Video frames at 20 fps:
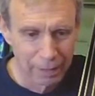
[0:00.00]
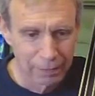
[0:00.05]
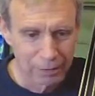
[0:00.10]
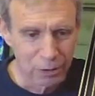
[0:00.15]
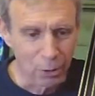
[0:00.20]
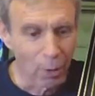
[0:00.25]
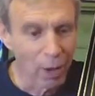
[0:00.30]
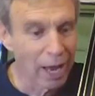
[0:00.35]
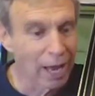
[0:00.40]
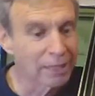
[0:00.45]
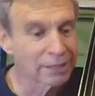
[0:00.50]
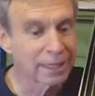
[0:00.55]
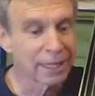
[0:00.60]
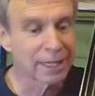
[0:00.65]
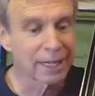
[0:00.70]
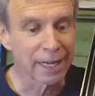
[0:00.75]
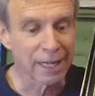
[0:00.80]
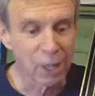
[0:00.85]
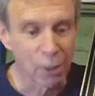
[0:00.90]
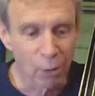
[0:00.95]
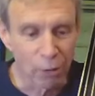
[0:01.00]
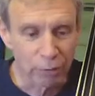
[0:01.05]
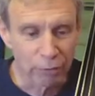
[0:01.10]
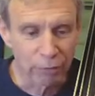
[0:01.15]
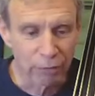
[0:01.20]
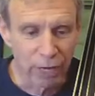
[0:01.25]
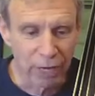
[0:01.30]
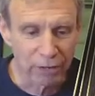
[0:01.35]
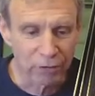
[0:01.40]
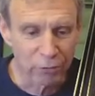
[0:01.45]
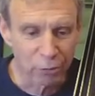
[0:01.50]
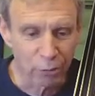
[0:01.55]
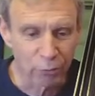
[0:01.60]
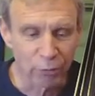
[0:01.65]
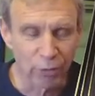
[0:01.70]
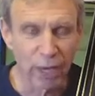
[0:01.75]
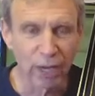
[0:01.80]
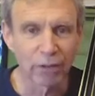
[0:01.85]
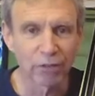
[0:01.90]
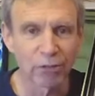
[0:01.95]
So, as I got going faster and
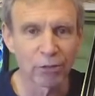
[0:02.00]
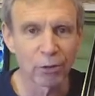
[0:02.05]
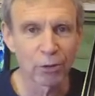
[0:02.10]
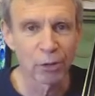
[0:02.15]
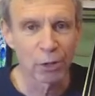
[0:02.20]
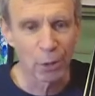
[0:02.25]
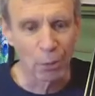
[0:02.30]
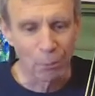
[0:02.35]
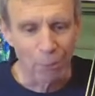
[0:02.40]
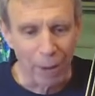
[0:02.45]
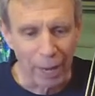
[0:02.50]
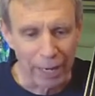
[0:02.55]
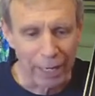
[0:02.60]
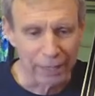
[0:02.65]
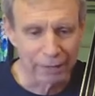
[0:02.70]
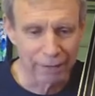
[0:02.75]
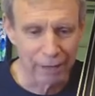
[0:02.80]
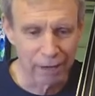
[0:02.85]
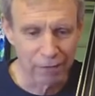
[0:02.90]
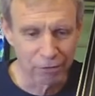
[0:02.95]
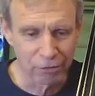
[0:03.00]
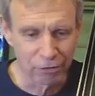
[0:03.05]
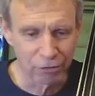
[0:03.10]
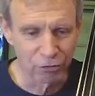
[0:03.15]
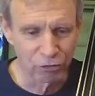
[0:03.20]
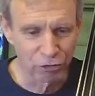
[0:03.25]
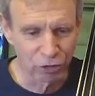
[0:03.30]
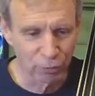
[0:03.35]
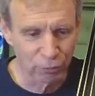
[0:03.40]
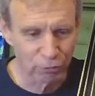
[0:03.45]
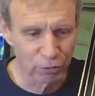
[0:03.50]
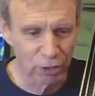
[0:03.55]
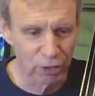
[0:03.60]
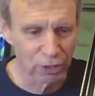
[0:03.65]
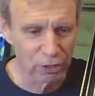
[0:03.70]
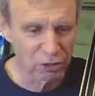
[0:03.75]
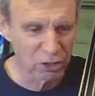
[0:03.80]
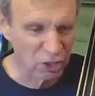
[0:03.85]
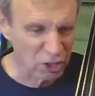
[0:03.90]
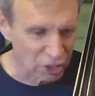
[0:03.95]
faster, my attention
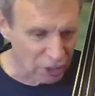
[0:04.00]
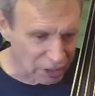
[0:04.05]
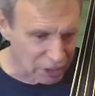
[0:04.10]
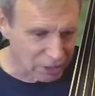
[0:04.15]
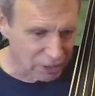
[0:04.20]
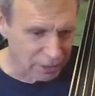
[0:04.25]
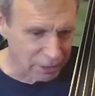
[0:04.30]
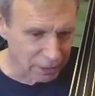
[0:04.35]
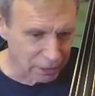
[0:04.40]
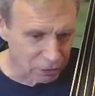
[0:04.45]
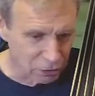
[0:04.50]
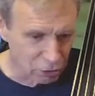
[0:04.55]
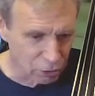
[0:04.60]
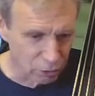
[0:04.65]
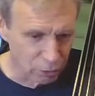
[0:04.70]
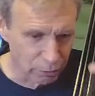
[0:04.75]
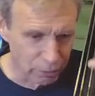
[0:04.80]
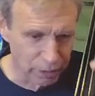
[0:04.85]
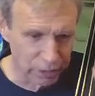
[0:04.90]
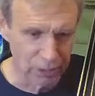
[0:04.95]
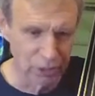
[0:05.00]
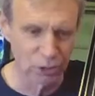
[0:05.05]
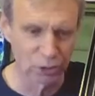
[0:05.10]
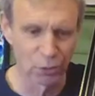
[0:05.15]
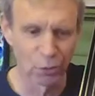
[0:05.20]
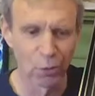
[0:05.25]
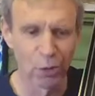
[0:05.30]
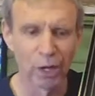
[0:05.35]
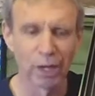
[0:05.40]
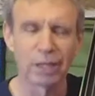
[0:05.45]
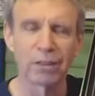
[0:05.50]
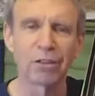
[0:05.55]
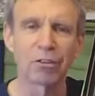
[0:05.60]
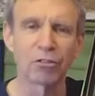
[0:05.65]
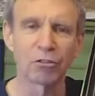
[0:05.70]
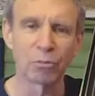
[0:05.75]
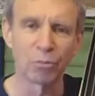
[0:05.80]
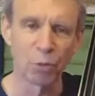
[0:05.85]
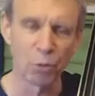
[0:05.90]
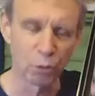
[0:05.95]
shifted to listening to and enjoying the
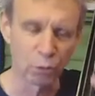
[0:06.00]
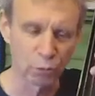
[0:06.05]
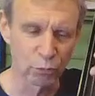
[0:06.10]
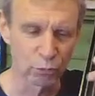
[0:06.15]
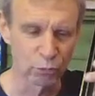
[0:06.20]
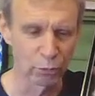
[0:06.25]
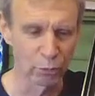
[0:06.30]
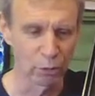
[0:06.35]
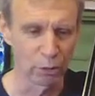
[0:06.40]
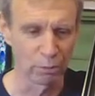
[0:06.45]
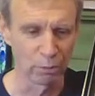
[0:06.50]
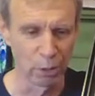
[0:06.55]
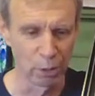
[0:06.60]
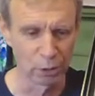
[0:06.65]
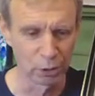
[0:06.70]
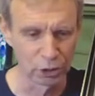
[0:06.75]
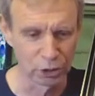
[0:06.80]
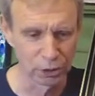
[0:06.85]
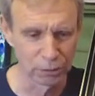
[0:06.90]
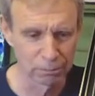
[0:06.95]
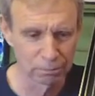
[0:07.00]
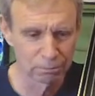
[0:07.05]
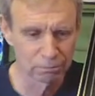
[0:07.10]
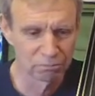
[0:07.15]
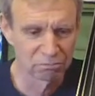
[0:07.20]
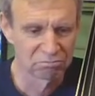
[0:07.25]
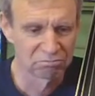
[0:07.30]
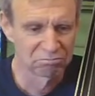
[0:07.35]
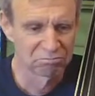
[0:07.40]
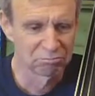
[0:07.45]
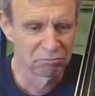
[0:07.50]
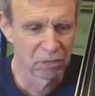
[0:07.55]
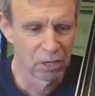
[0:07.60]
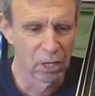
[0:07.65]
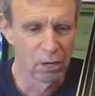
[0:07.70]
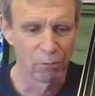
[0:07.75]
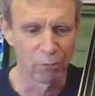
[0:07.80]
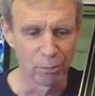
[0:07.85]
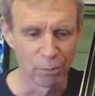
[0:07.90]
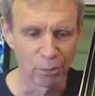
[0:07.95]
smooth, fluid motion
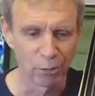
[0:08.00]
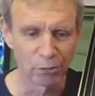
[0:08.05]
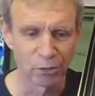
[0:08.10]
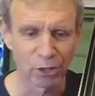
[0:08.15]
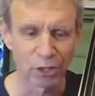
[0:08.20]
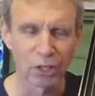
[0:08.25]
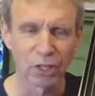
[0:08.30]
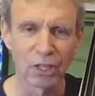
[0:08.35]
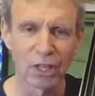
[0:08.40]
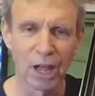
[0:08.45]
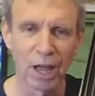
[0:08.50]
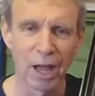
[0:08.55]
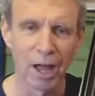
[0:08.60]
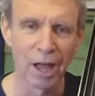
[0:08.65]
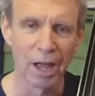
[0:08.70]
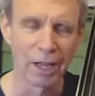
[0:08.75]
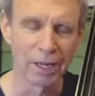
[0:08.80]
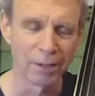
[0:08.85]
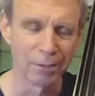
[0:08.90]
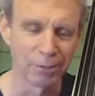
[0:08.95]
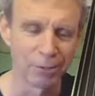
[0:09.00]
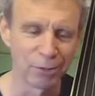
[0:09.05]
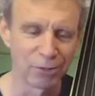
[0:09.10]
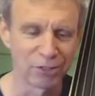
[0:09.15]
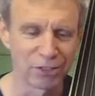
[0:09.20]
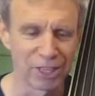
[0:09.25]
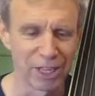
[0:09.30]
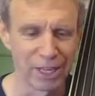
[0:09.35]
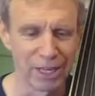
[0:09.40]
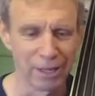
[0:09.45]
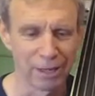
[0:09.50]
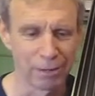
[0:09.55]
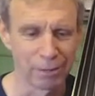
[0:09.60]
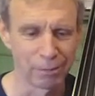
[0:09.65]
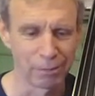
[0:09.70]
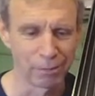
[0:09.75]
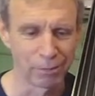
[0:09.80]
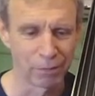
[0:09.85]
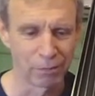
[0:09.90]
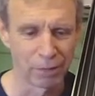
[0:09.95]
of the musical line of the scale.
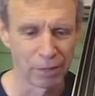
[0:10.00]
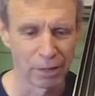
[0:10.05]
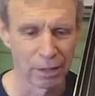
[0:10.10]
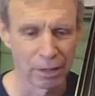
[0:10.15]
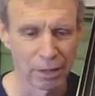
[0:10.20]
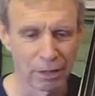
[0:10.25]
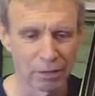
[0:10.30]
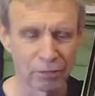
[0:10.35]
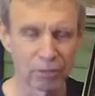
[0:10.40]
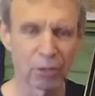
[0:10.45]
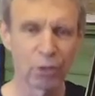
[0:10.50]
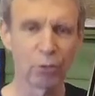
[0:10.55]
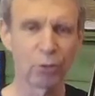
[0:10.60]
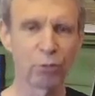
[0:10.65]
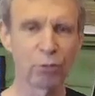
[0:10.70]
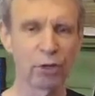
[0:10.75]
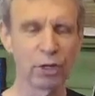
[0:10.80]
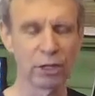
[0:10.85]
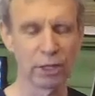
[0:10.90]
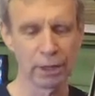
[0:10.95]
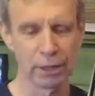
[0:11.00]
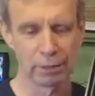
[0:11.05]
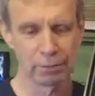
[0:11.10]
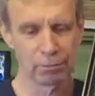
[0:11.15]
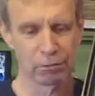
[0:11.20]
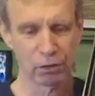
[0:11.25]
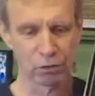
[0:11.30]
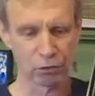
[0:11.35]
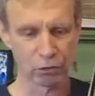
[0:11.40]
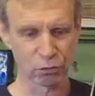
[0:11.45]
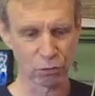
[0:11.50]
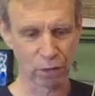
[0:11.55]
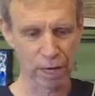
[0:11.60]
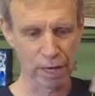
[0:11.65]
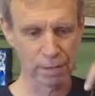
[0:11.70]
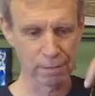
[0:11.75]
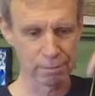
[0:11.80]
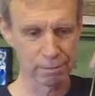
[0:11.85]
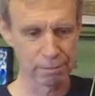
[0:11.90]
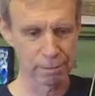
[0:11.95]
Still feeling the
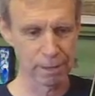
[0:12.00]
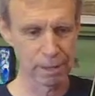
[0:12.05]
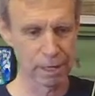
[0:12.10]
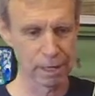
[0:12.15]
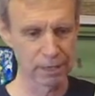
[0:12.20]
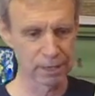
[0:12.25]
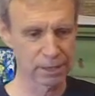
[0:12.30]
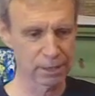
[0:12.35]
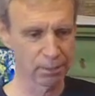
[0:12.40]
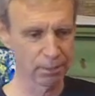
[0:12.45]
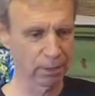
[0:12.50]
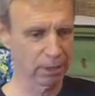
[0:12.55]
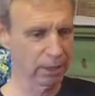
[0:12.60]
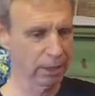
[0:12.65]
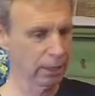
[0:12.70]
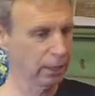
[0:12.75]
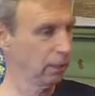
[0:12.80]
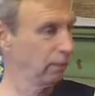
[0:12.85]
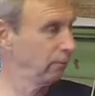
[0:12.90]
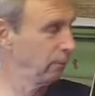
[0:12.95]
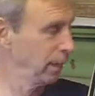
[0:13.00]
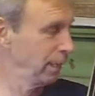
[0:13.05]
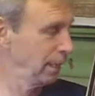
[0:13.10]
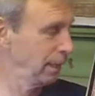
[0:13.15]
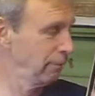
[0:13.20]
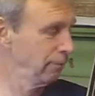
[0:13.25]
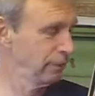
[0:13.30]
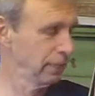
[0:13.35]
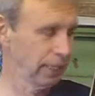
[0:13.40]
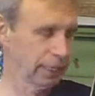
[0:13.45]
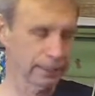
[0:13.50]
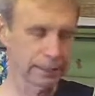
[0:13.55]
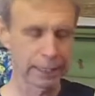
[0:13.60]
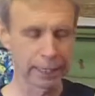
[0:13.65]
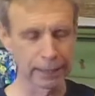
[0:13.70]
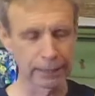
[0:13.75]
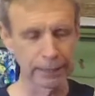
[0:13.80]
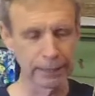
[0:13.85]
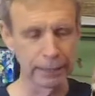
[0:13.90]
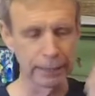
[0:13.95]
strength and stability of my left hand
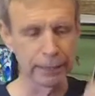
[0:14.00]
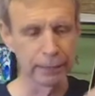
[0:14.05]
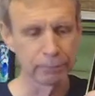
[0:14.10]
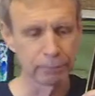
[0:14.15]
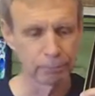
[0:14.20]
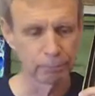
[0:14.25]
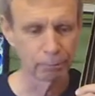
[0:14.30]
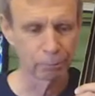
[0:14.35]
technique